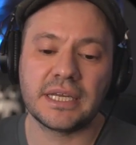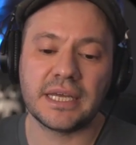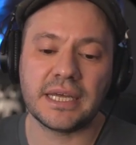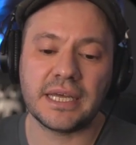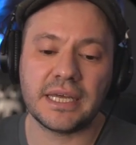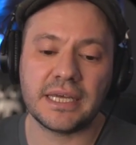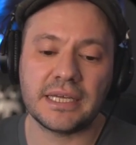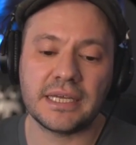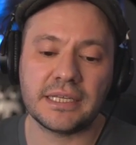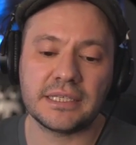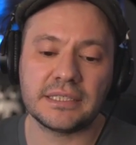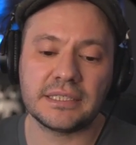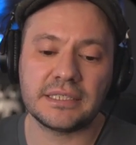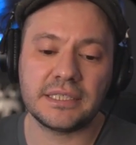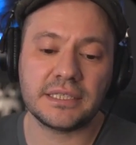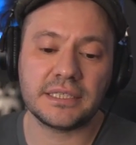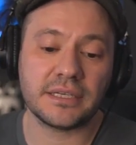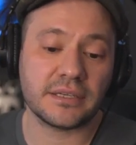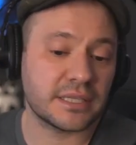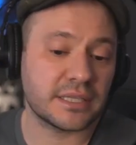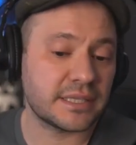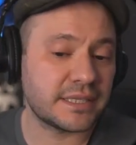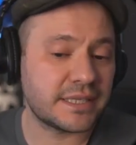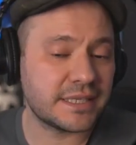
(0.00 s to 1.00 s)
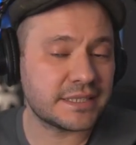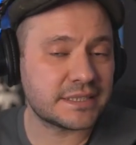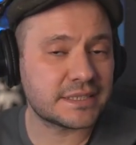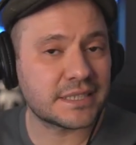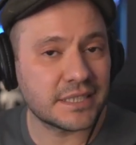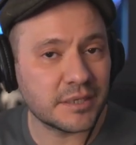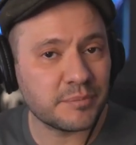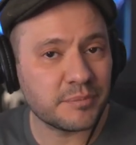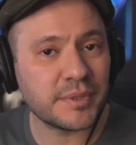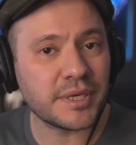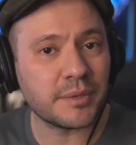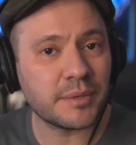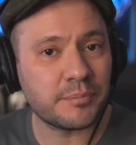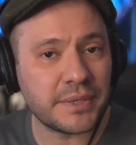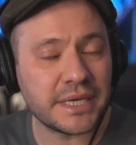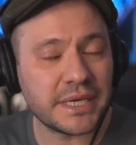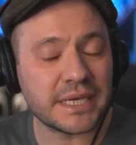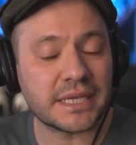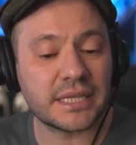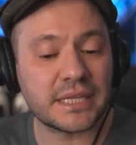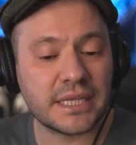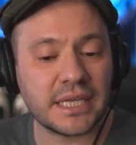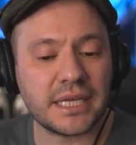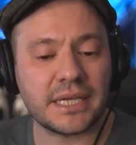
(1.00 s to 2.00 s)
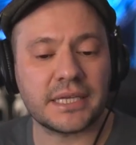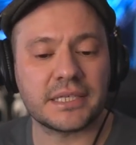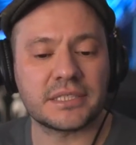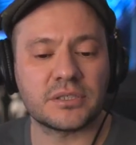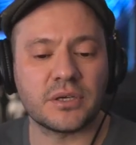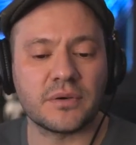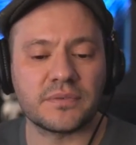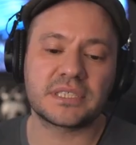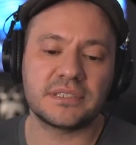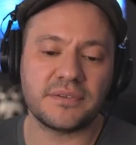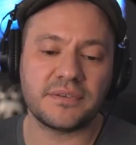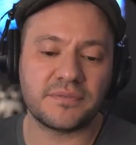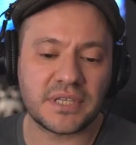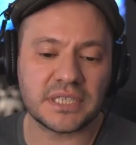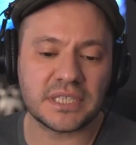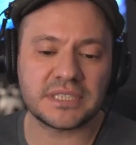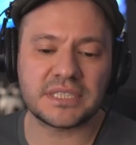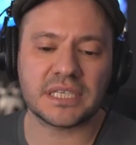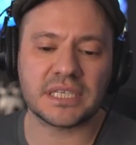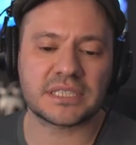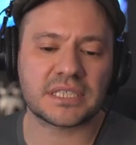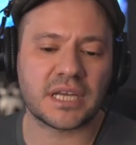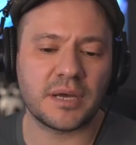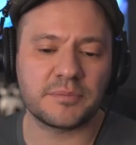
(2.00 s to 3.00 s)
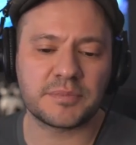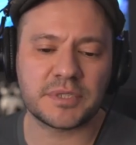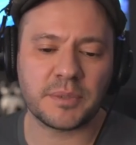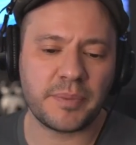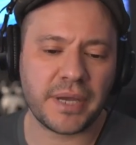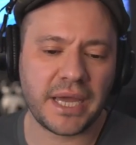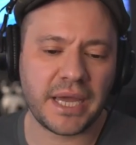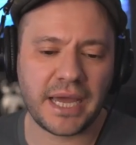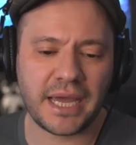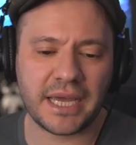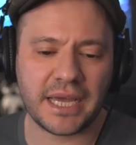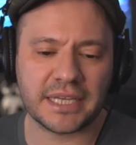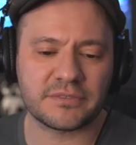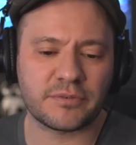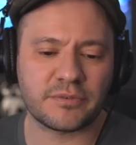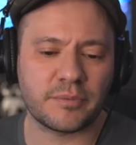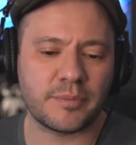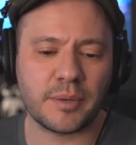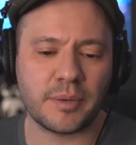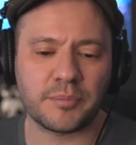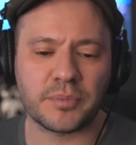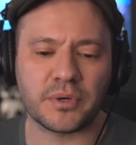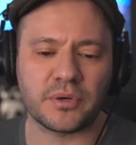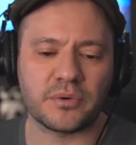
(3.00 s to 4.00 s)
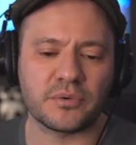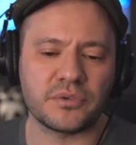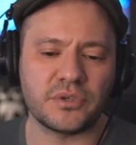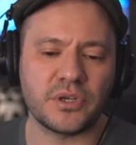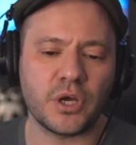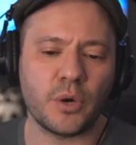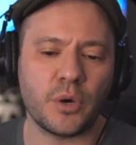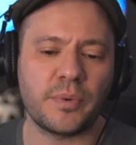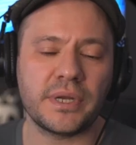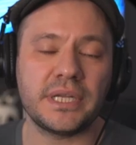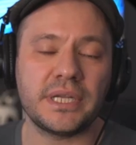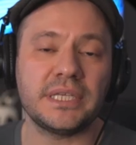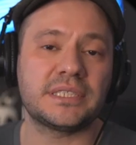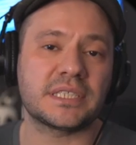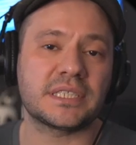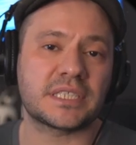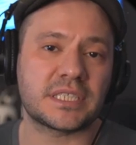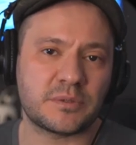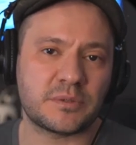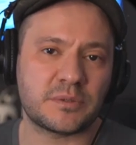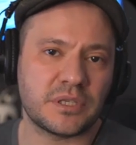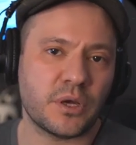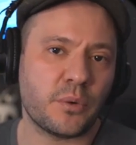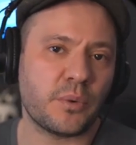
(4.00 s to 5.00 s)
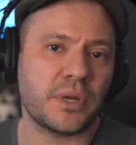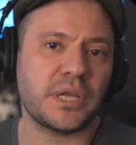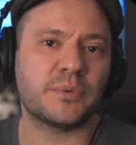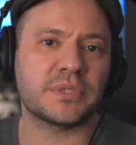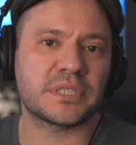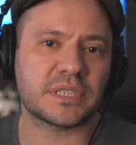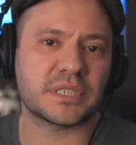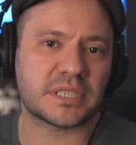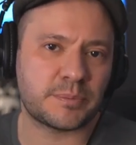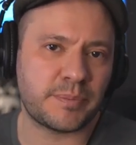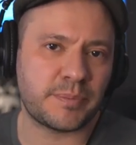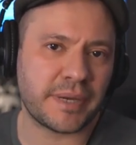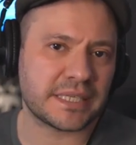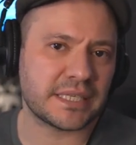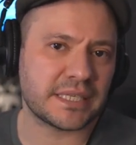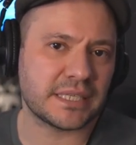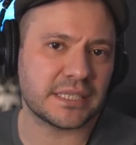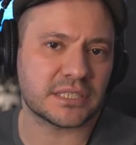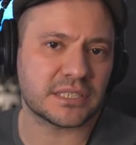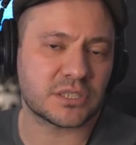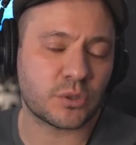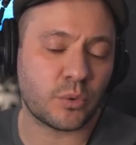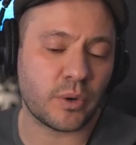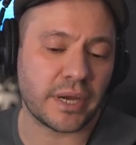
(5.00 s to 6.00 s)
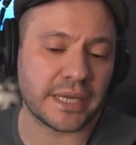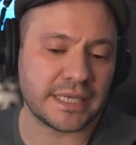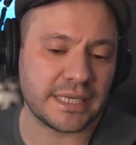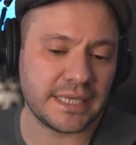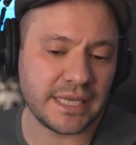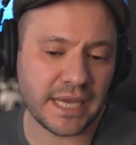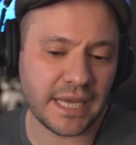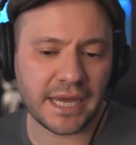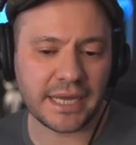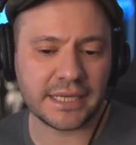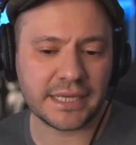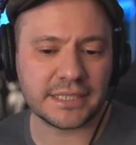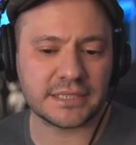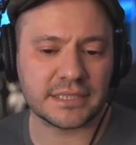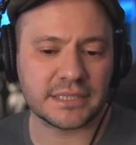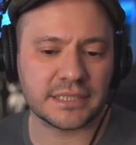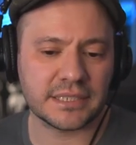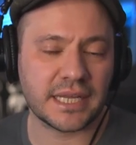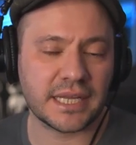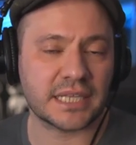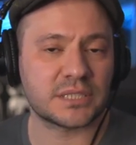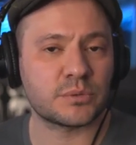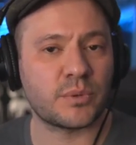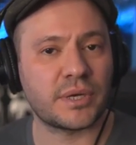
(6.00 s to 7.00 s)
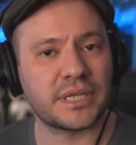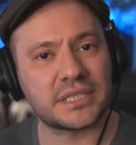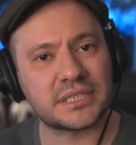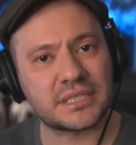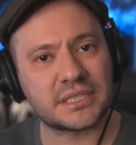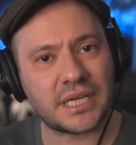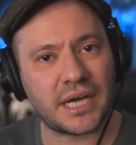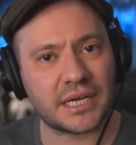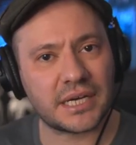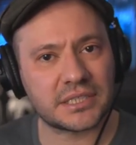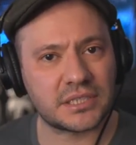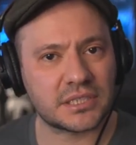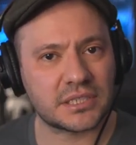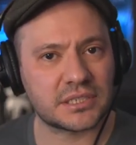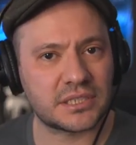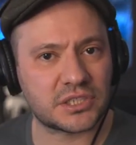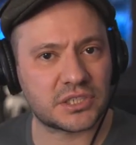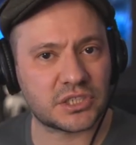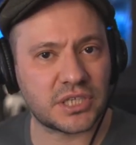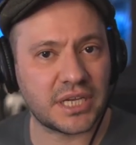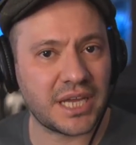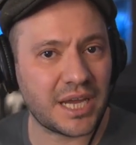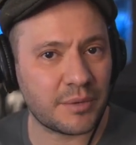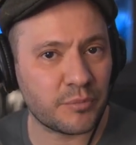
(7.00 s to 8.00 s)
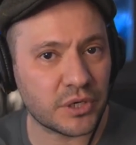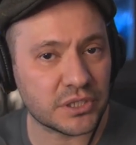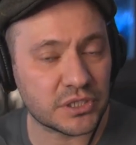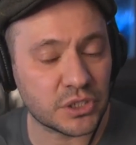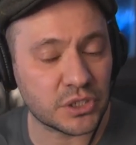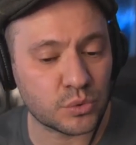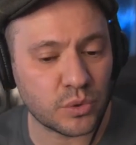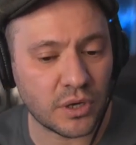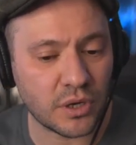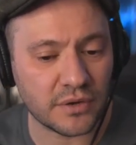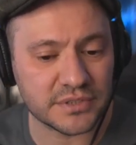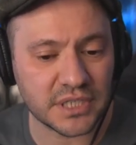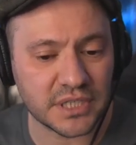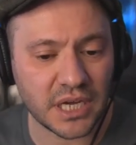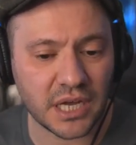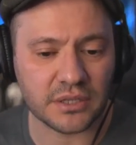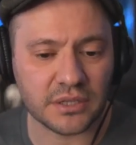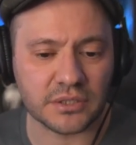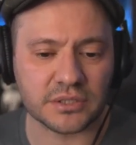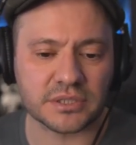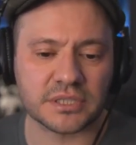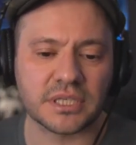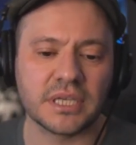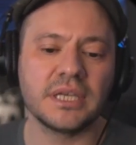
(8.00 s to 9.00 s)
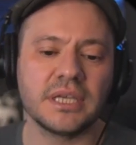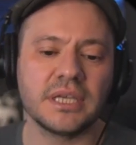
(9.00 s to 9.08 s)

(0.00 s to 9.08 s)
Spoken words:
And, this could be a big thing. So if this does come to pass, remember, nobody was expecting this quite yet. That's why the stock took such a hammering to $12.